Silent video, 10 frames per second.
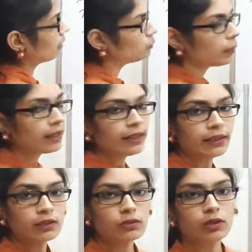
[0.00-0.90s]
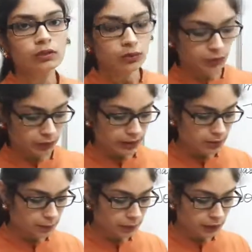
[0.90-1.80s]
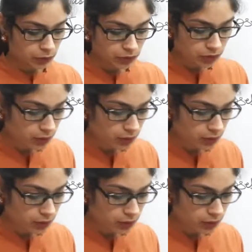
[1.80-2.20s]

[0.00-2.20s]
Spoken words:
why it is also known as Proust's